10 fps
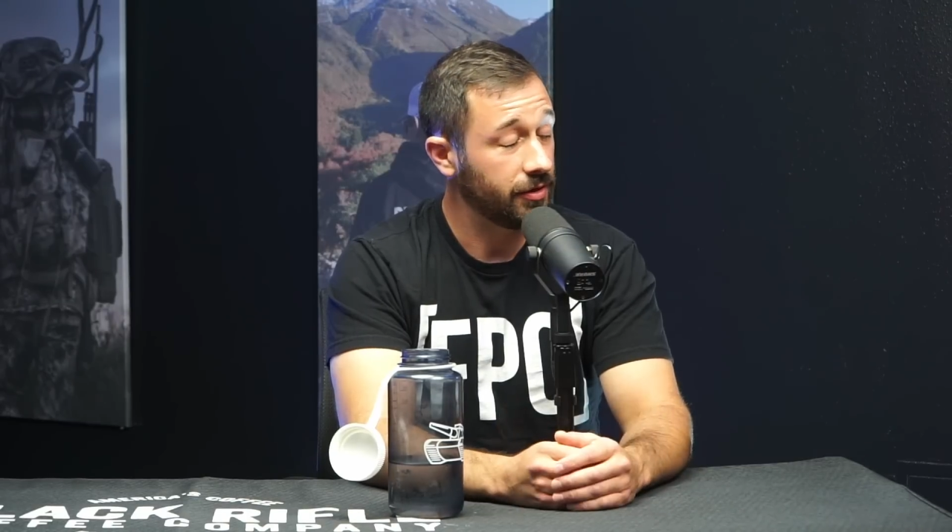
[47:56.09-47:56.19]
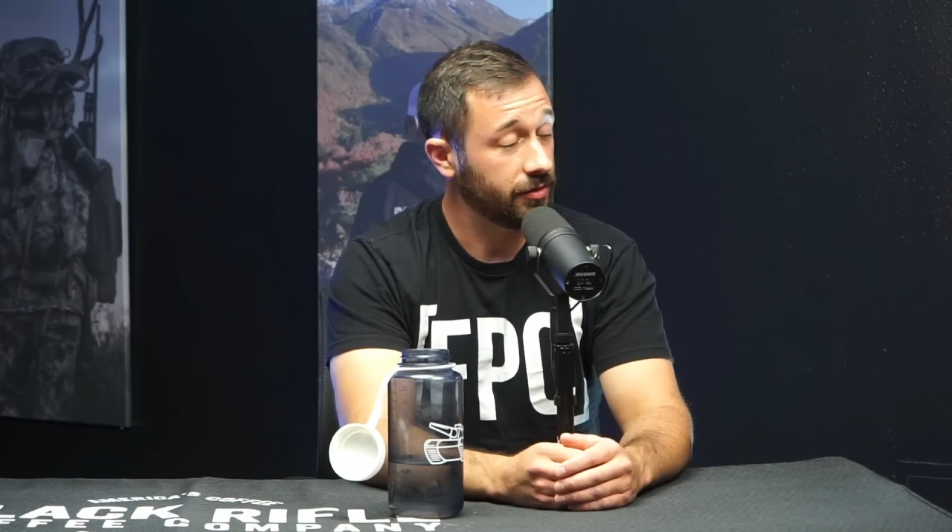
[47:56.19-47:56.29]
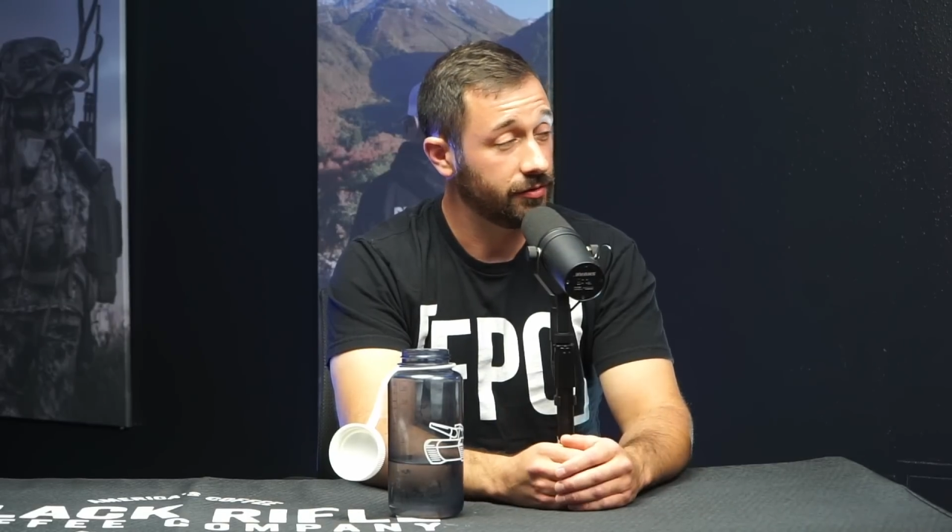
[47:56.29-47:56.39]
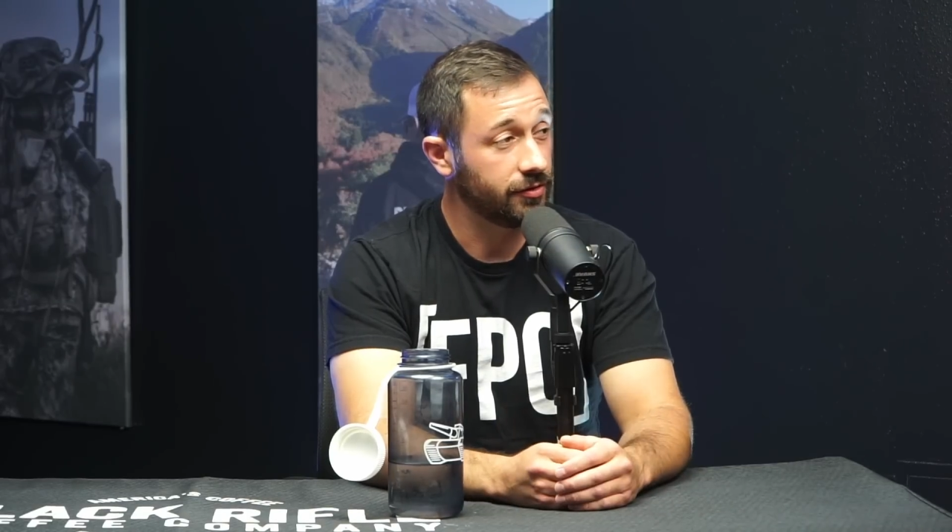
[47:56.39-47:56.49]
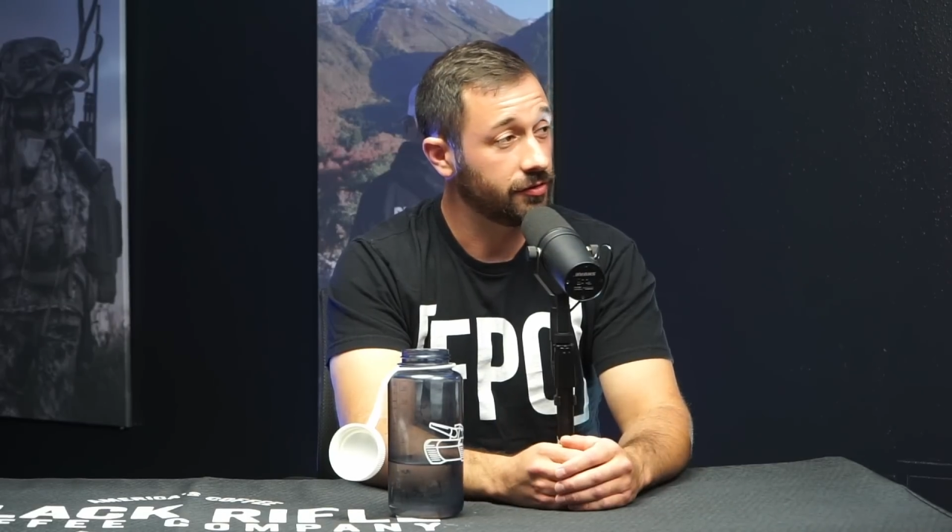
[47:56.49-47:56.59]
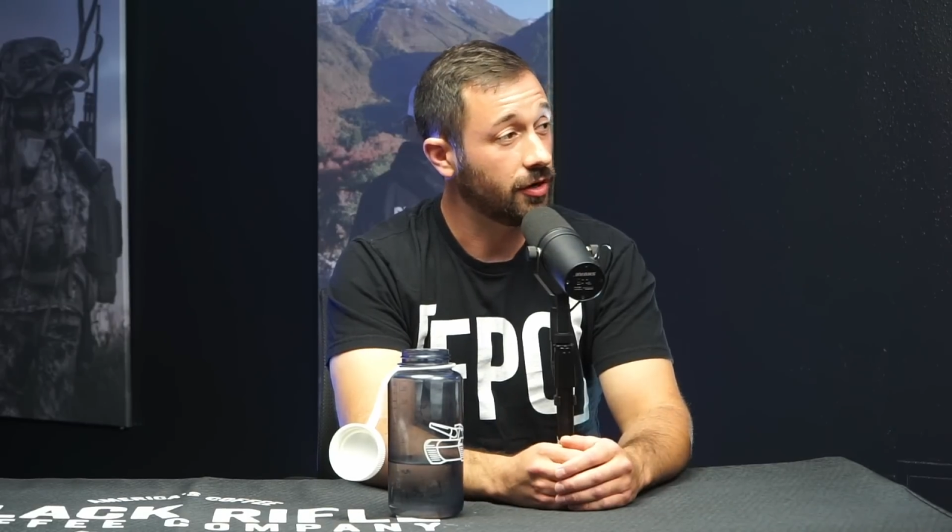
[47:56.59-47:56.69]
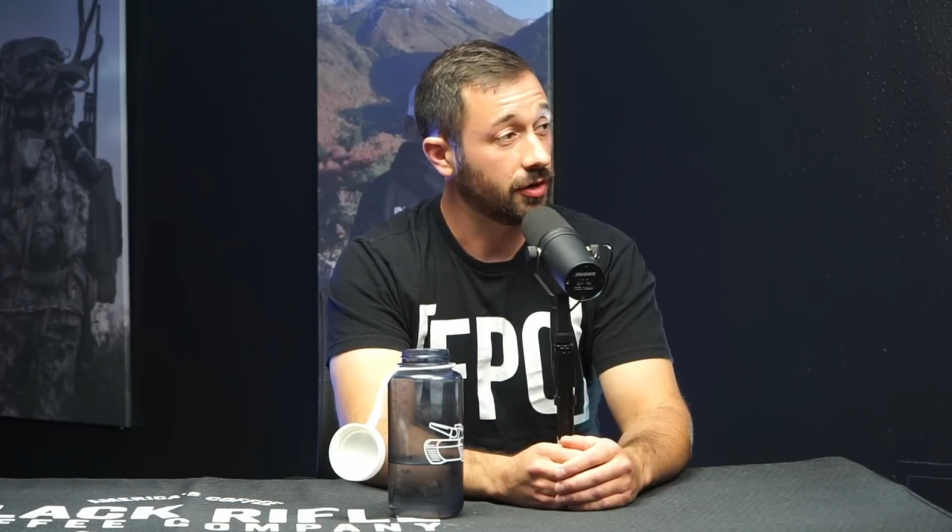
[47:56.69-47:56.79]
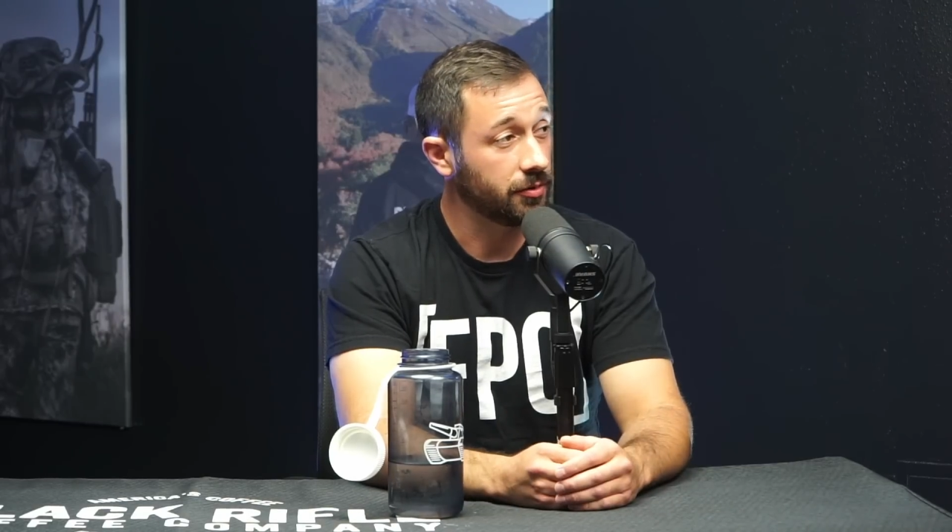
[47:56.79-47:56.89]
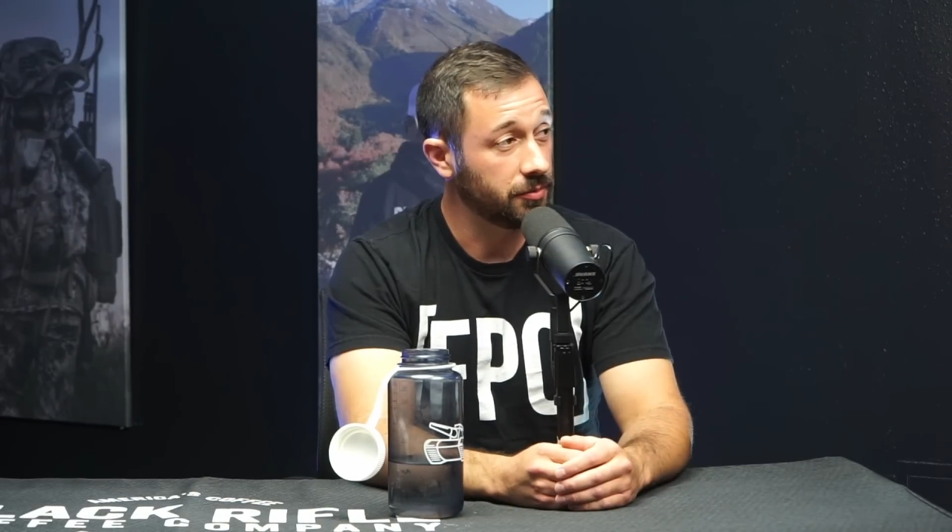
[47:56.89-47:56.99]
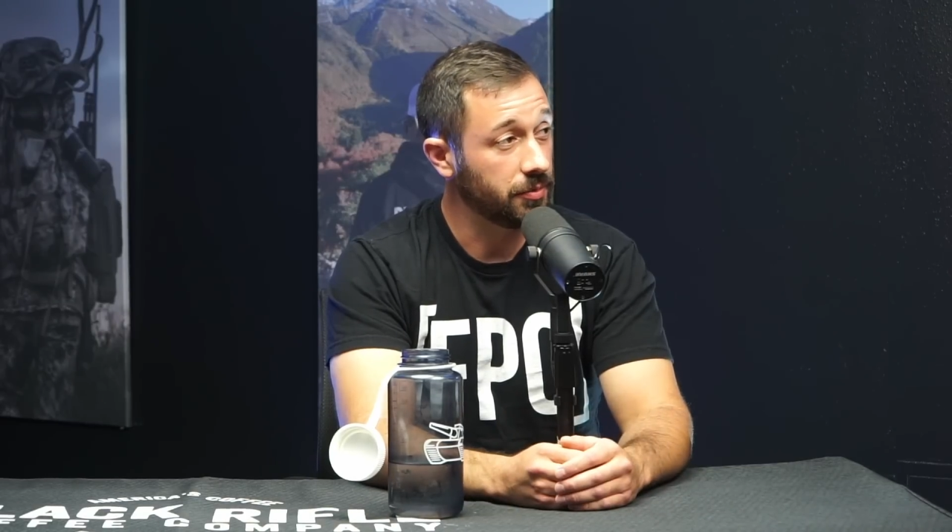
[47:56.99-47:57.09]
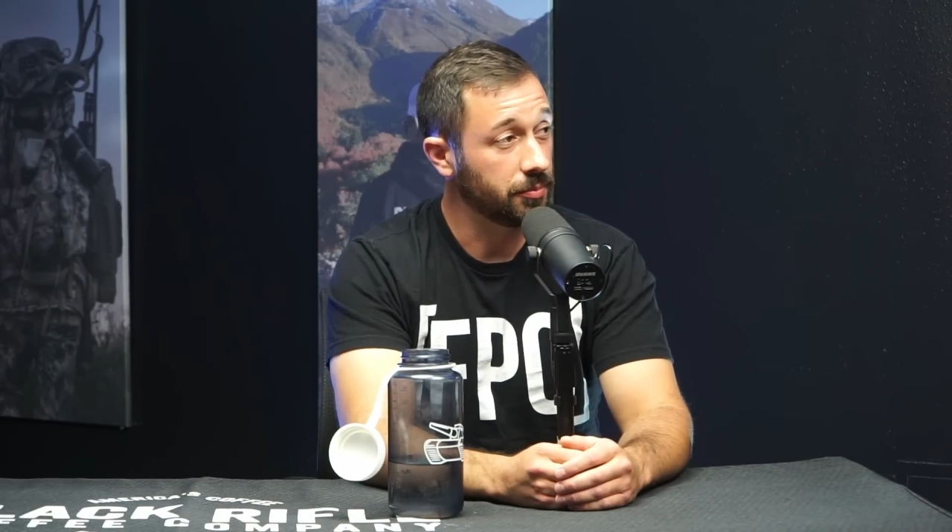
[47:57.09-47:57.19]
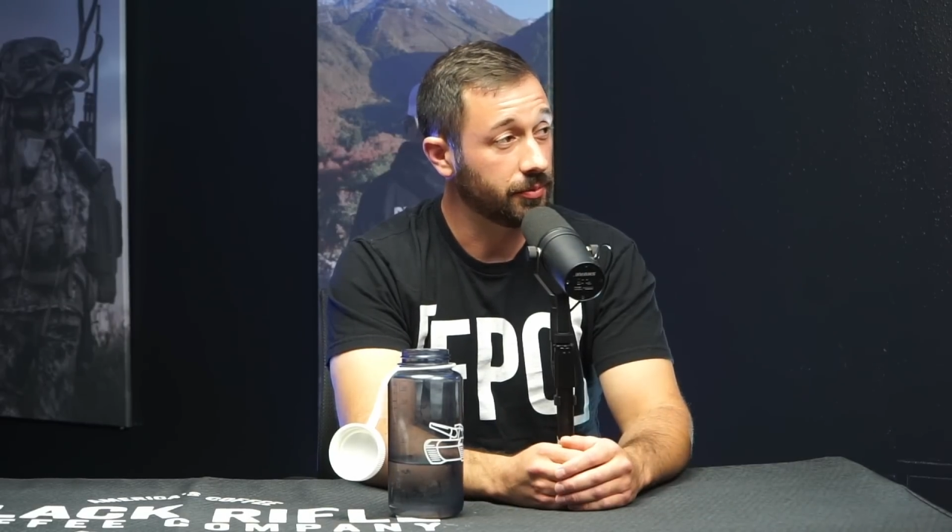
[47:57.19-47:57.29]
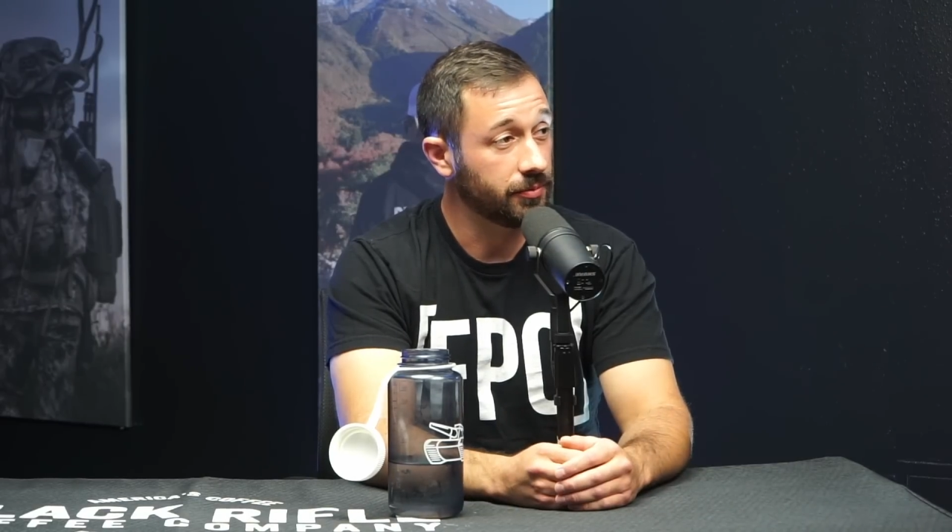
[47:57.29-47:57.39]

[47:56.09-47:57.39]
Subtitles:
to talk to people.